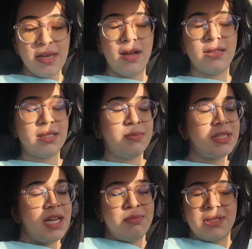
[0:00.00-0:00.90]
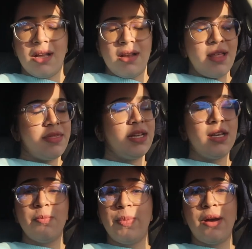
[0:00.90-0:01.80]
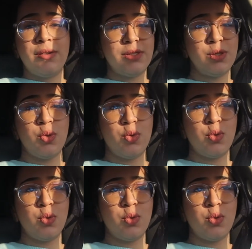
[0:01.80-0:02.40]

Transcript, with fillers: sometimes all i think about is you